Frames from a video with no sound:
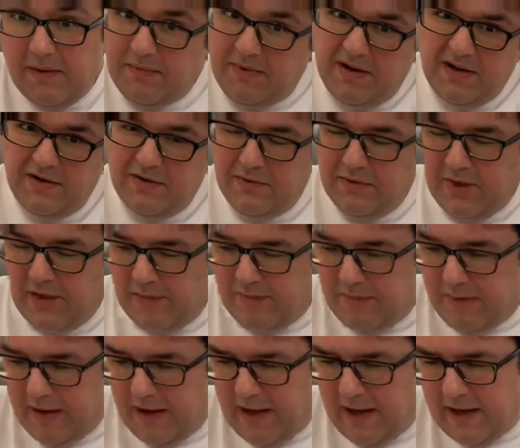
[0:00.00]
to do that by
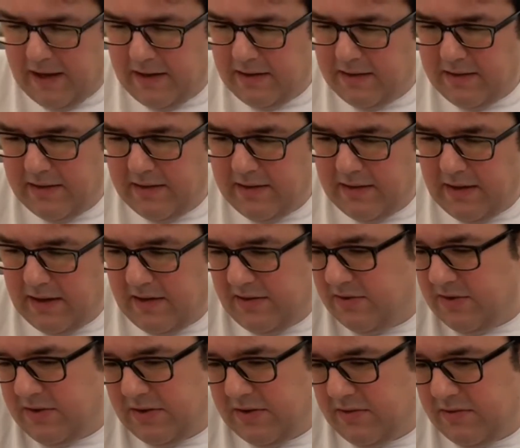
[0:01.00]
hand. I just,
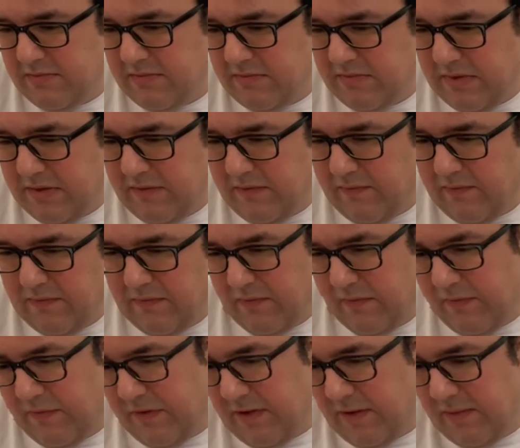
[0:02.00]
for
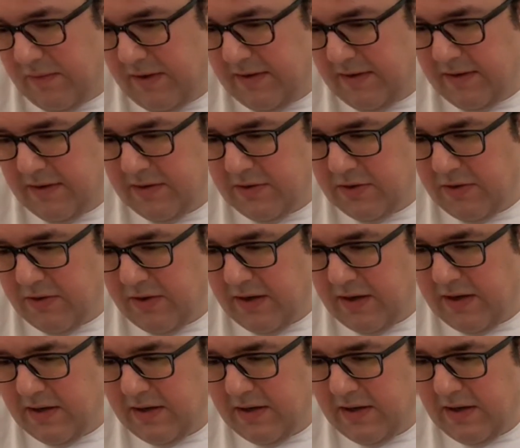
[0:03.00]
some reason, enjoy it.
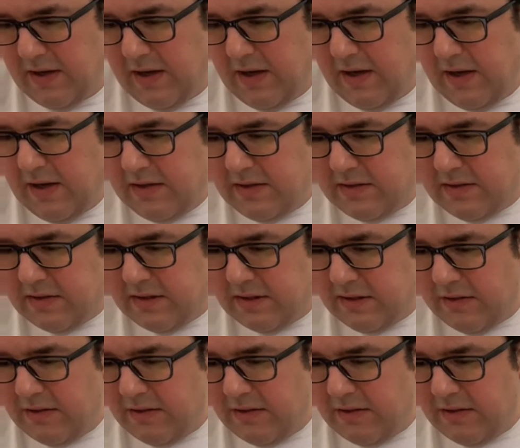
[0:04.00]
So